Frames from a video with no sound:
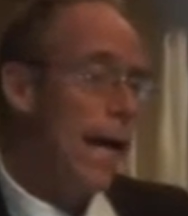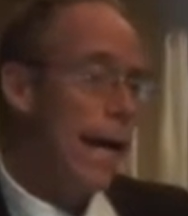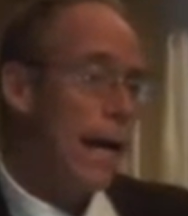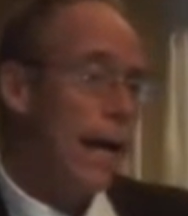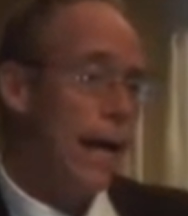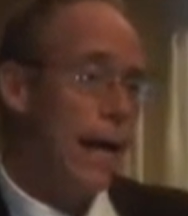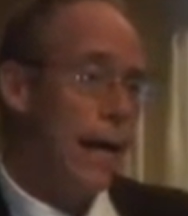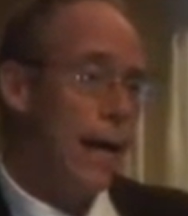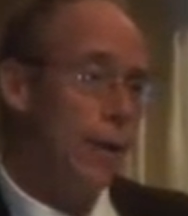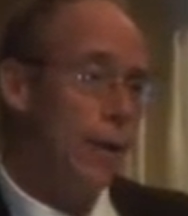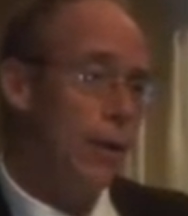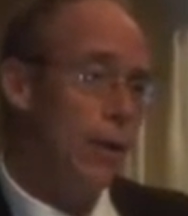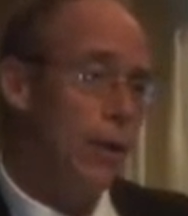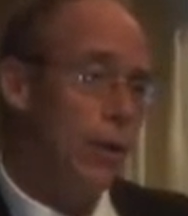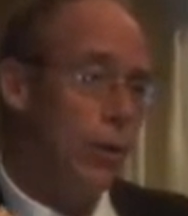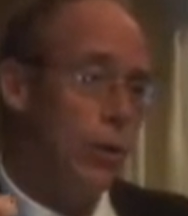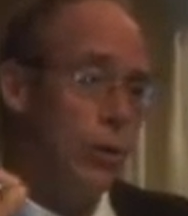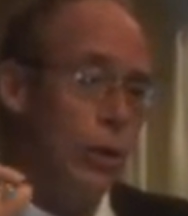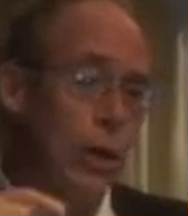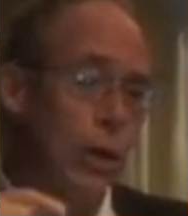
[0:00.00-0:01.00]
And
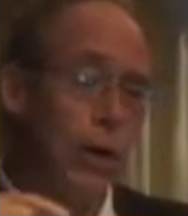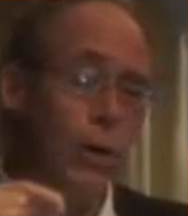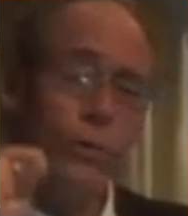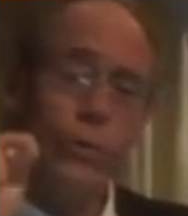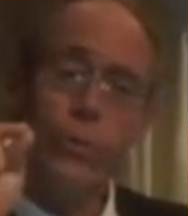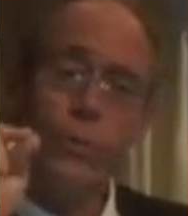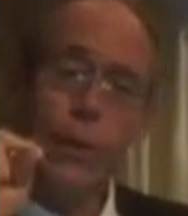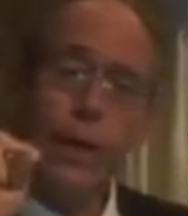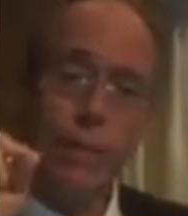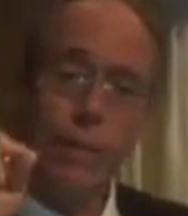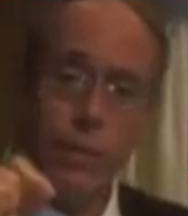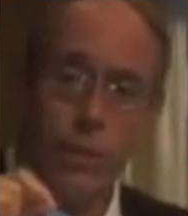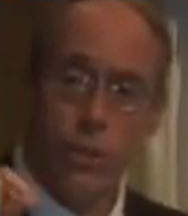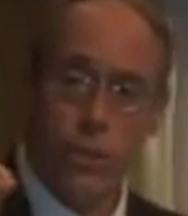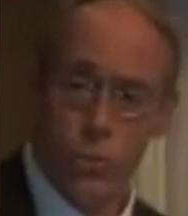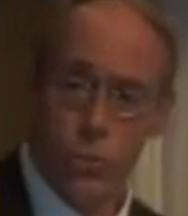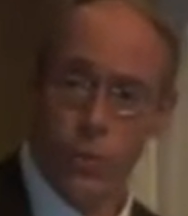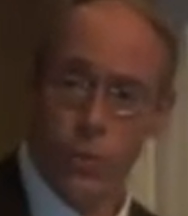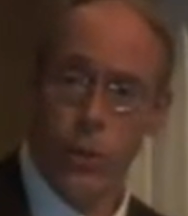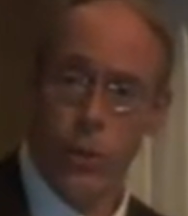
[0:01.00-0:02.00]
you can also become a
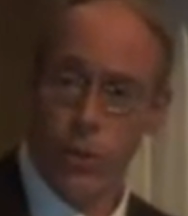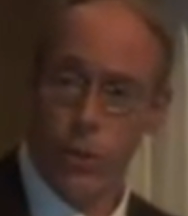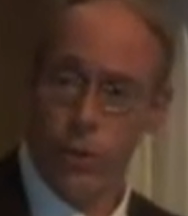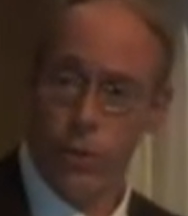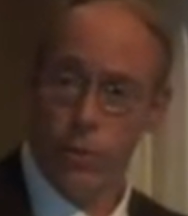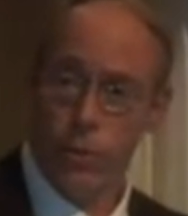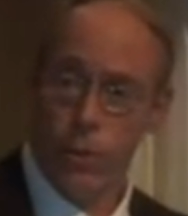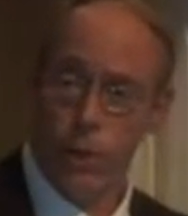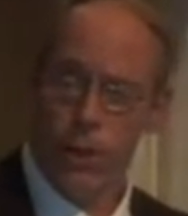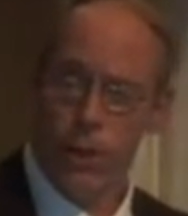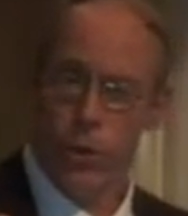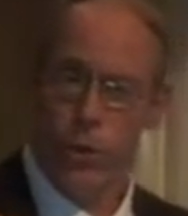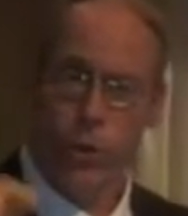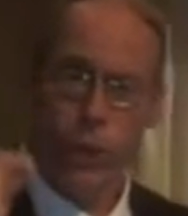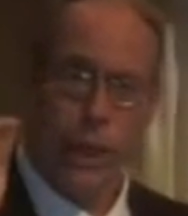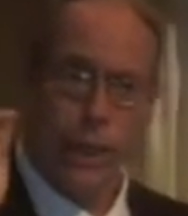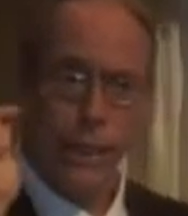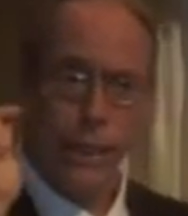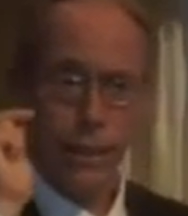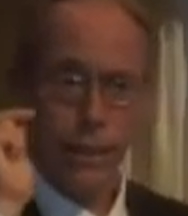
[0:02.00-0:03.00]
distributor. You
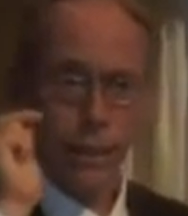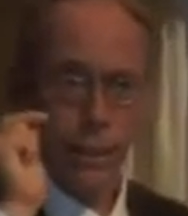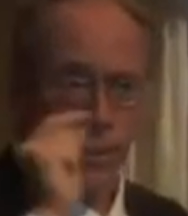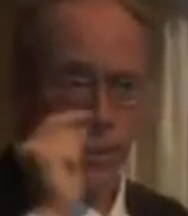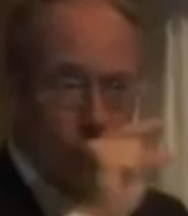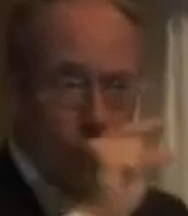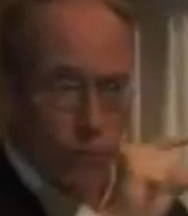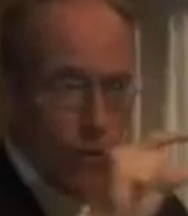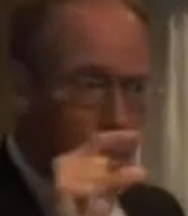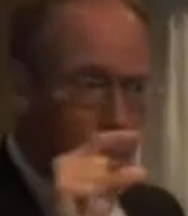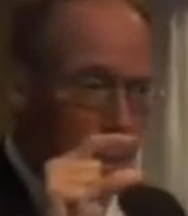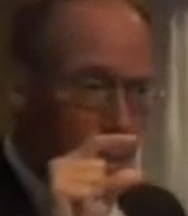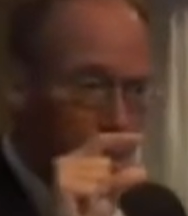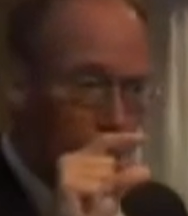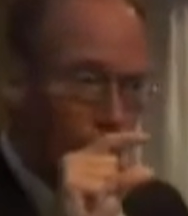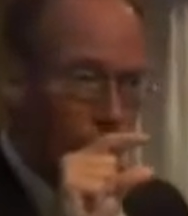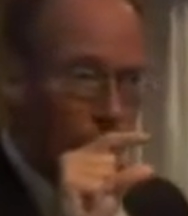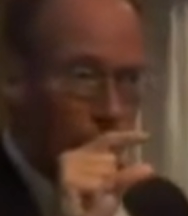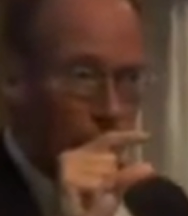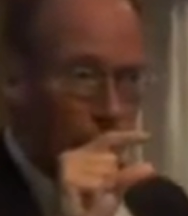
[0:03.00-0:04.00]
can click the
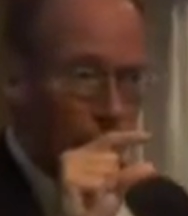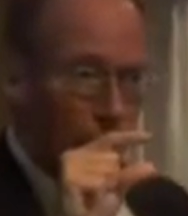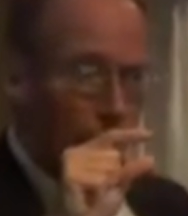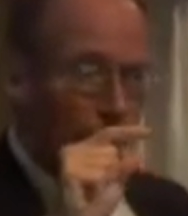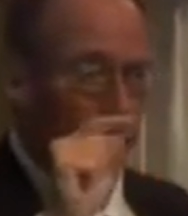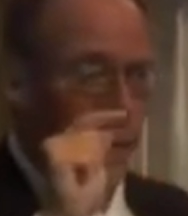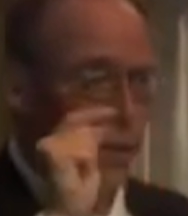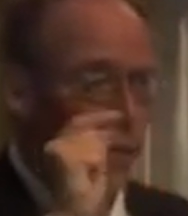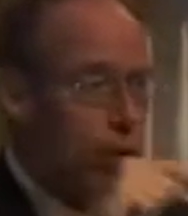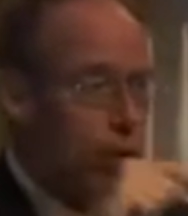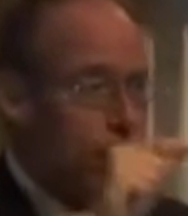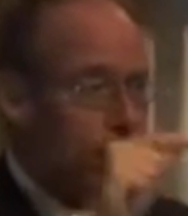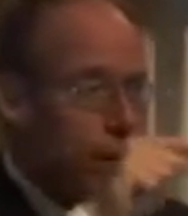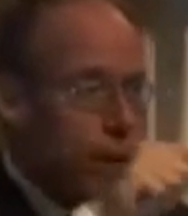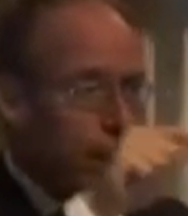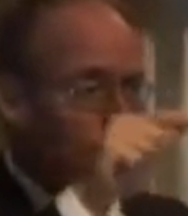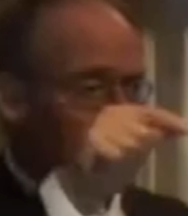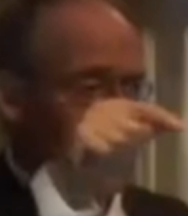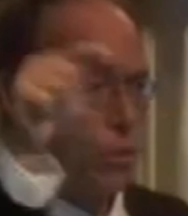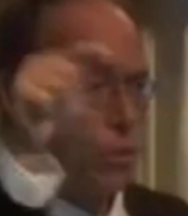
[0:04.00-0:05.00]
affiliate button and you can
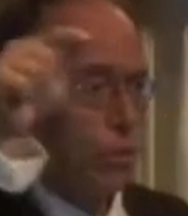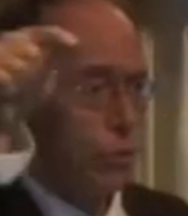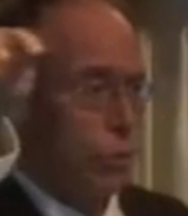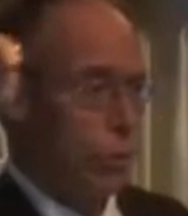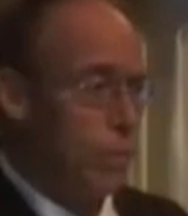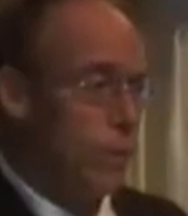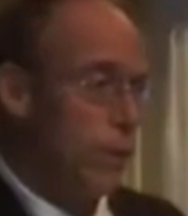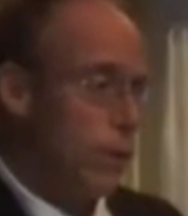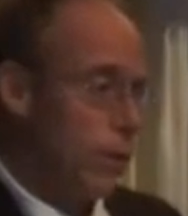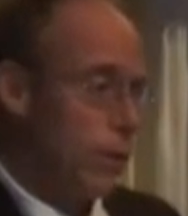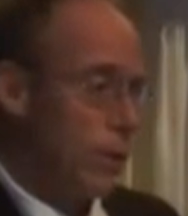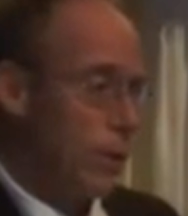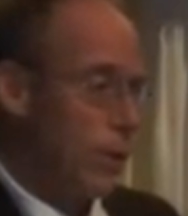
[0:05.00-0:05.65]
become a distributor.